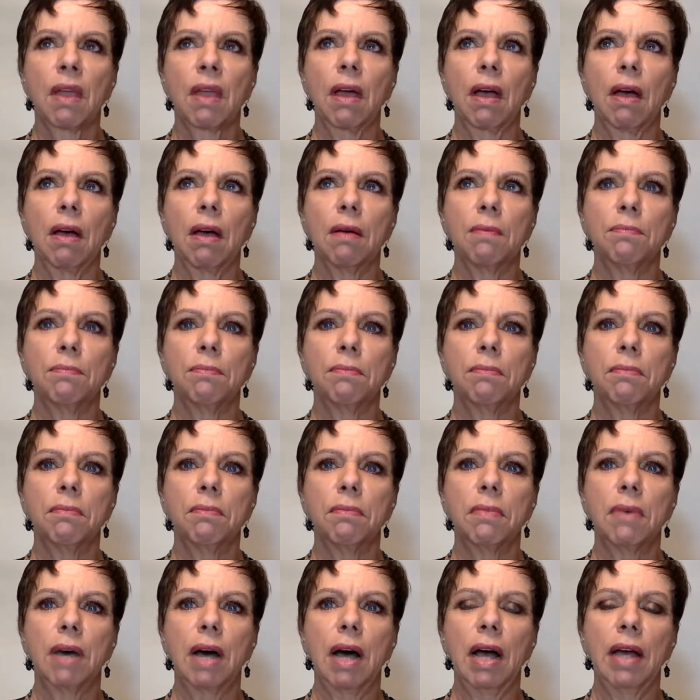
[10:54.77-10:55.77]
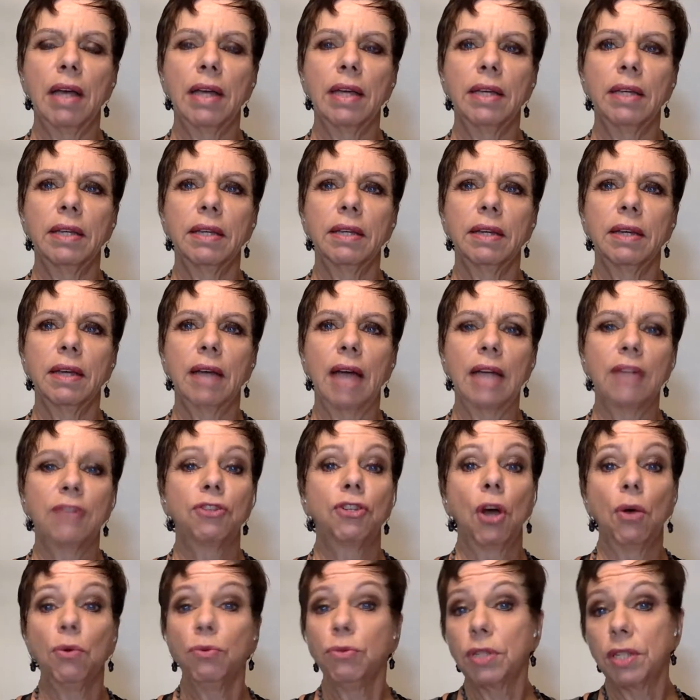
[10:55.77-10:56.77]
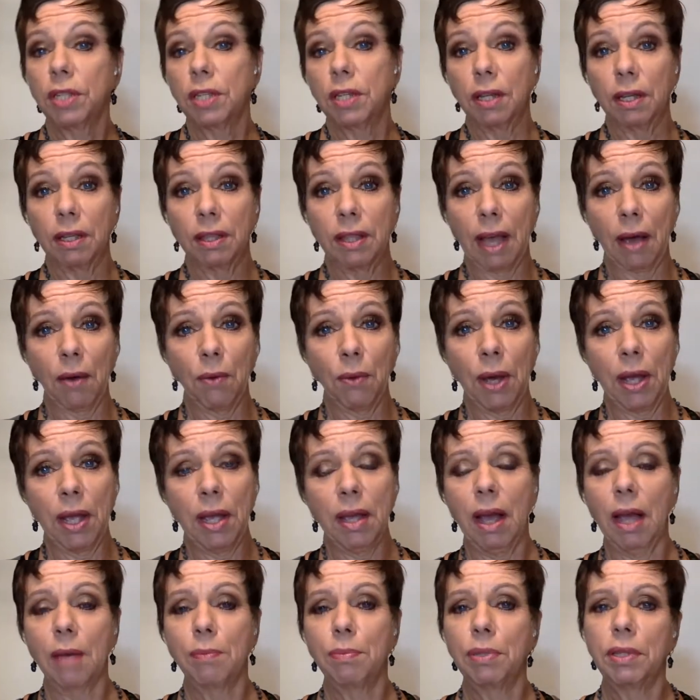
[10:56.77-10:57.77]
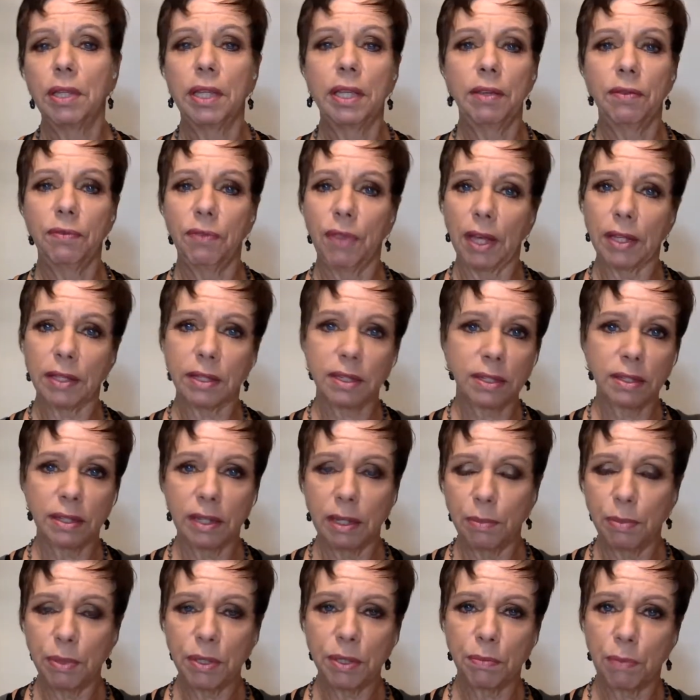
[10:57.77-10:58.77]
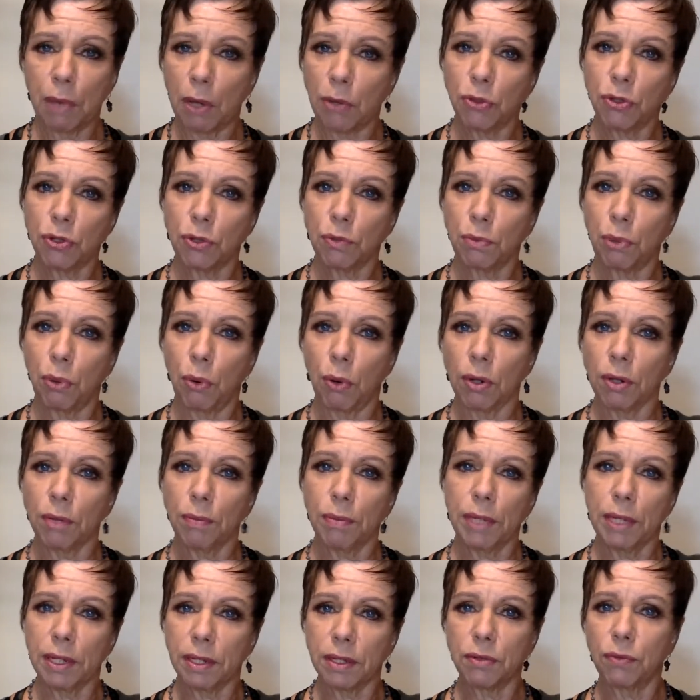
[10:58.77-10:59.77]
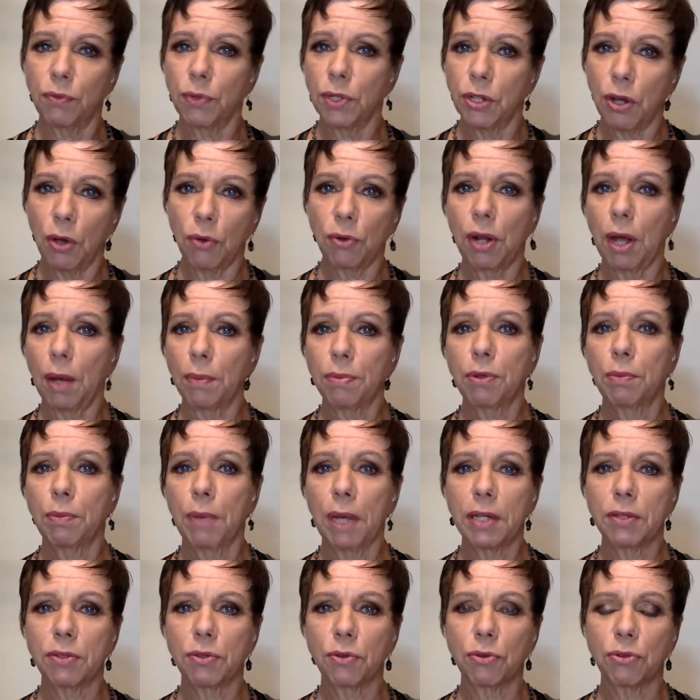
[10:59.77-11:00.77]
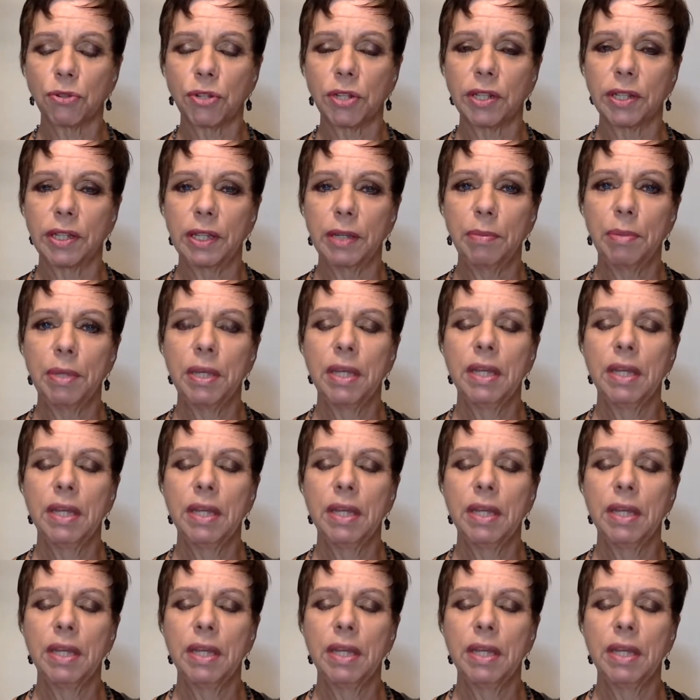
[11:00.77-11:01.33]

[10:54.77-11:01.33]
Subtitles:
Um, I don't see it that way. I believe that sleep is most important, because if we don't optimize our sleep,